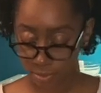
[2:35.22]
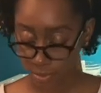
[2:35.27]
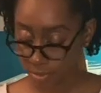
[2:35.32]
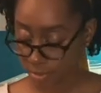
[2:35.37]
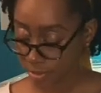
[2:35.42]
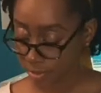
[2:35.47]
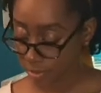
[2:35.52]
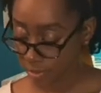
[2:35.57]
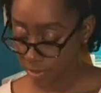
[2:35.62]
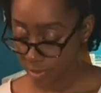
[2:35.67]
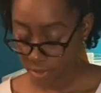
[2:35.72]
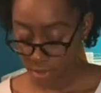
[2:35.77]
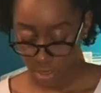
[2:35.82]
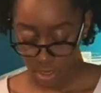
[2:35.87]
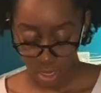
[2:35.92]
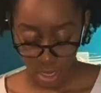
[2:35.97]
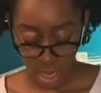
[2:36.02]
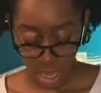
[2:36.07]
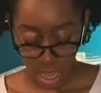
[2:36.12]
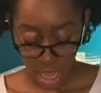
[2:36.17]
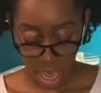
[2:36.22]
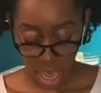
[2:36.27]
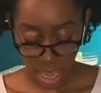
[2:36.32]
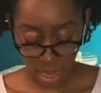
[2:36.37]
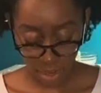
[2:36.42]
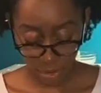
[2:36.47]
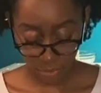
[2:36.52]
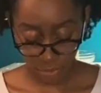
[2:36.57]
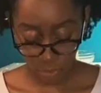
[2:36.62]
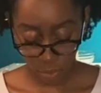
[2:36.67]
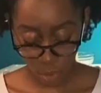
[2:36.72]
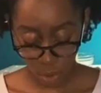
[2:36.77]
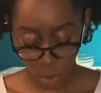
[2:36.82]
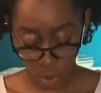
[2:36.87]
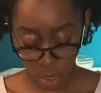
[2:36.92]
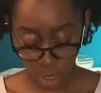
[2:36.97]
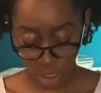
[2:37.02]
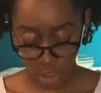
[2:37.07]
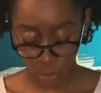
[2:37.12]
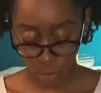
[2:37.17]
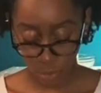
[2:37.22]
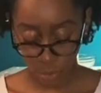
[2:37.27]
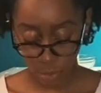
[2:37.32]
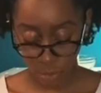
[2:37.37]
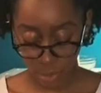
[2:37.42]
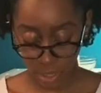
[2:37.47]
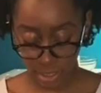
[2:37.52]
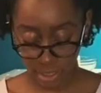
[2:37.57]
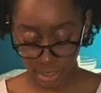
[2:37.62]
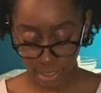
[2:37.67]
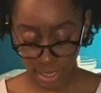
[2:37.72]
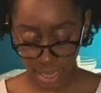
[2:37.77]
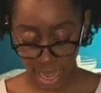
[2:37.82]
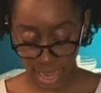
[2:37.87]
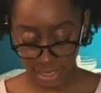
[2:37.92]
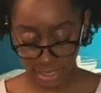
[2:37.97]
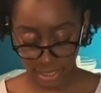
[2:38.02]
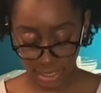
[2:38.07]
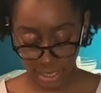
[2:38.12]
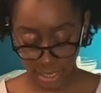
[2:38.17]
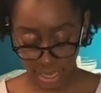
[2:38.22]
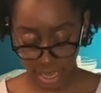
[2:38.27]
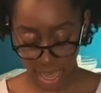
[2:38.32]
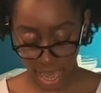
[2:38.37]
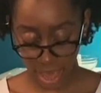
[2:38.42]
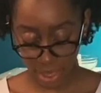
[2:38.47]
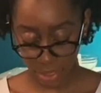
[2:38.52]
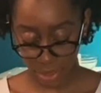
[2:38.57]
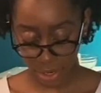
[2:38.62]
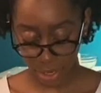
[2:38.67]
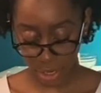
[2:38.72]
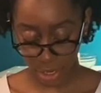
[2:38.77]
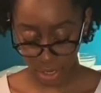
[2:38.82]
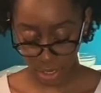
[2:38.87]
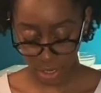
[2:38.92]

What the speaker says: And of course, we whisk that together.